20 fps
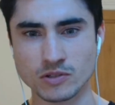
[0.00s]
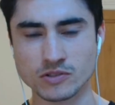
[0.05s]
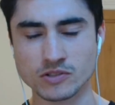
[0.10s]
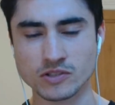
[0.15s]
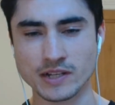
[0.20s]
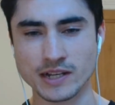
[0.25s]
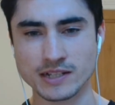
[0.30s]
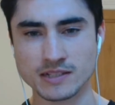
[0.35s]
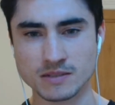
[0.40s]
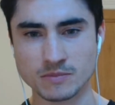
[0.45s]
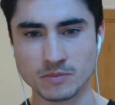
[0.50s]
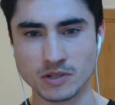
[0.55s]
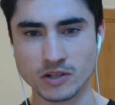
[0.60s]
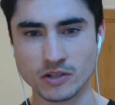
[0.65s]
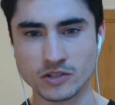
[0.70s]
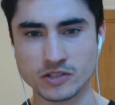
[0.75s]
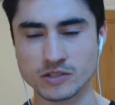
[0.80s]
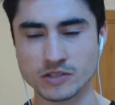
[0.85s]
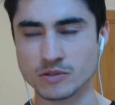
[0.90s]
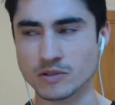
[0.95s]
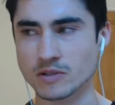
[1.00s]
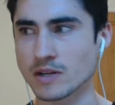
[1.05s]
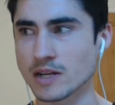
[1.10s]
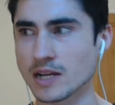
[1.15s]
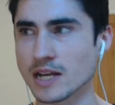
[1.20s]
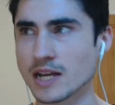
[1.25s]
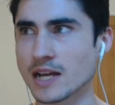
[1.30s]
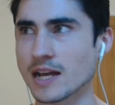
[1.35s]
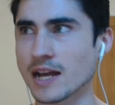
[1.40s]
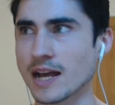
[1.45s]
So you had some coaching as well.
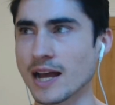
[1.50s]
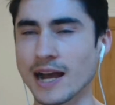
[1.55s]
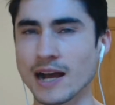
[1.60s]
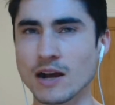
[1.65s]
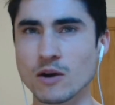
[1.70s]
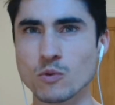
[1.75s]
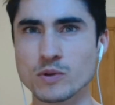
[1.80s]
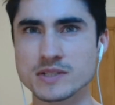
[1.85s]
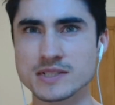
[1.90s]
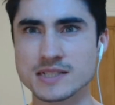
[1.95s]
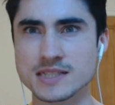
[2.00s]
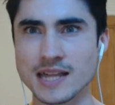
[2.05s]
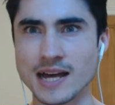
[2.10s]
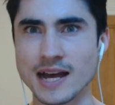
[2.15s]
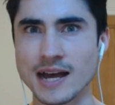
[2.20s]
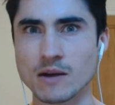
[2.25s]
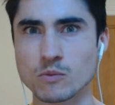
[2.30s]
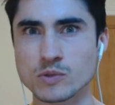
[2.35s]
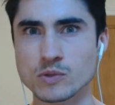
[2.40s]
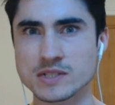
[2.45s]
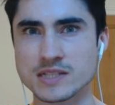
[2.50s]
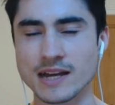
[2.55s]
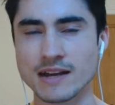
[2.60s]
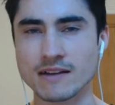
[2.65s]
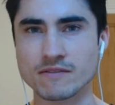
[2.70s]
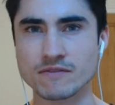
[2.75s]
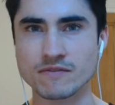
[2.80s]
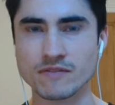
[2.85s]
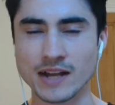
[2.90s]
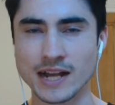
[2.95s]
How was that? Was
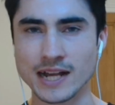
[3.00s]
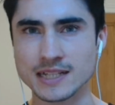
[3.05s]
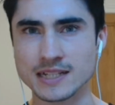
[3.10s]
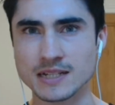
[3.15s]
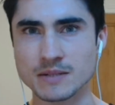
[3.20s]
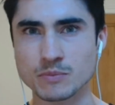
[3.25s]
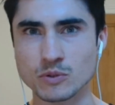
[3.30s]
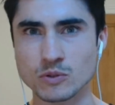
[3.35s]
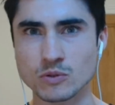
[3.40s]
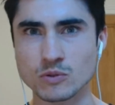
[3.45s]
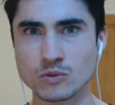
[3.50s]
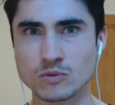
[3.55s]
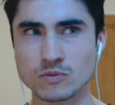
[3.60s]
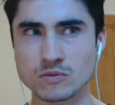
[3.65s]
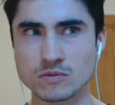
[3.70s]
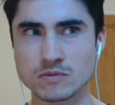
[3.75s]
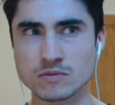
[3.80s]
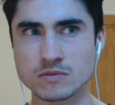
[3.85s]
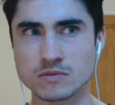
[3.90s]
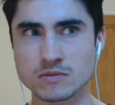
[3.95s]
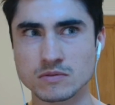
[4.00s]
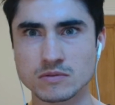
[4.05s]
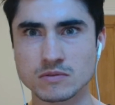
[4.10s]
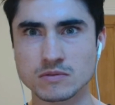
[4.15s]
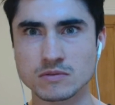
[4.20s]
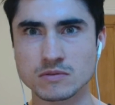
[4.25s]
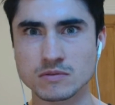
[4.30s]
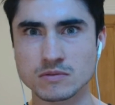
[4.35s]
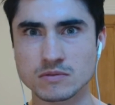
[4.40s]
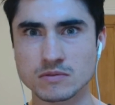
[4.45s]
that valuable?
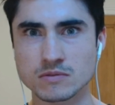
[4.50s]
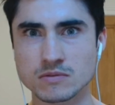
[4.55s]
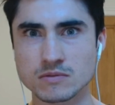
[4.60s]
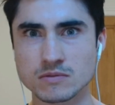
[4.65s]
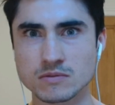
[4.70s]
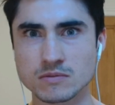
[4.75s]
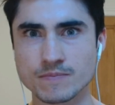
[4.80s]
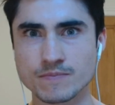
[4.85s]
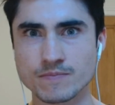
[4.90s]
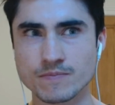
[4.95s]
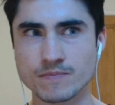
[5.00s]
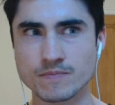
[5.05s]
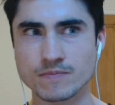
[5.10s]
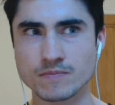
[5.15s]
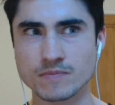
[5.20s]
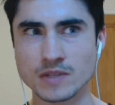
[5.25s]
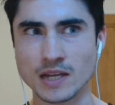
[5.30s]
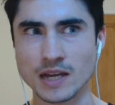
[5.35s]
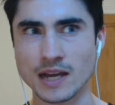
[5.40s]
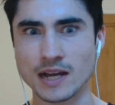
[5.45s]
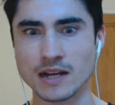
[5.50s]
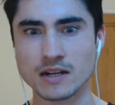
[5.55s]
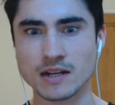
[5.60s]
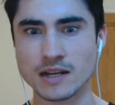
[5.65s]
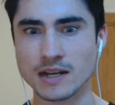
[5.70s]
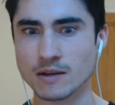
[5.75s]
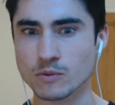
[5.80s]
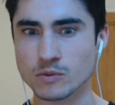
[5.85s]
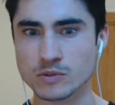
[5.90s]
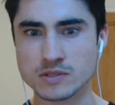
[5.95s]
Yeah.
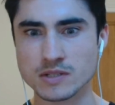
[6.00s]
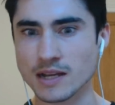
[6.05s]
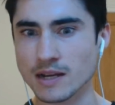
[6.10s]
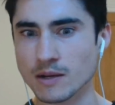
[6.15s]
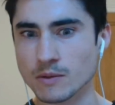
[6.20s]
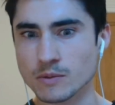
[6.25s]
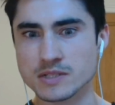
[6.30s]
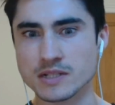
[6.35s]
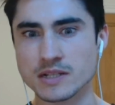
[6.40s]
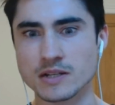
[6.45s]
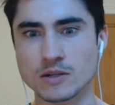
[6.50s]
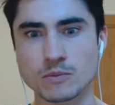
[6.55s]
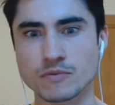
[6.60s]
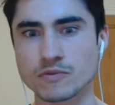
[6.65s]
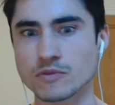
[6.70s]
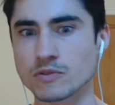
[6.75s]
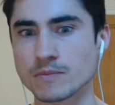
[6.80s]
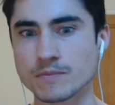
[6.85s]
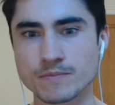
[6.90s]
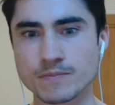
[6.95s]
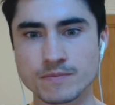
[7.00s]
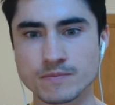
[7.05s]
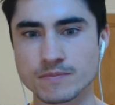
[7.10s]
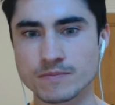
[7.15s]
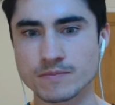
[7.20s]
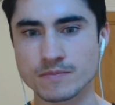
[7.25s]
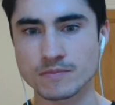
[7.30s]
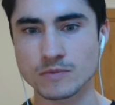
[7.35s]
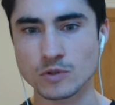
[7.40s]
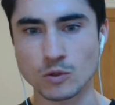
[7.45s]
How was it helpful?
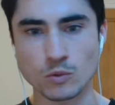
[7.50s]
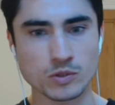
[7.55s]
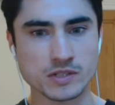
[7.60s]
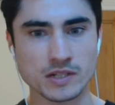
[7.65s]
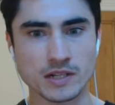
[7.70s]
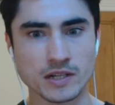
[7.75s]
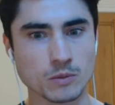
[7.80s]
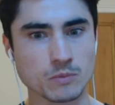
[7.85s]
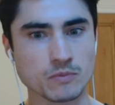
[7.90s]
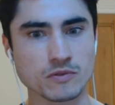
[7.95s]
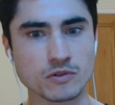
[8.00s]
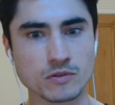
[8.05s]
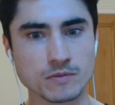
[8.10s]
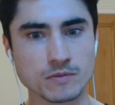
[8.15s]
Or was it helpful?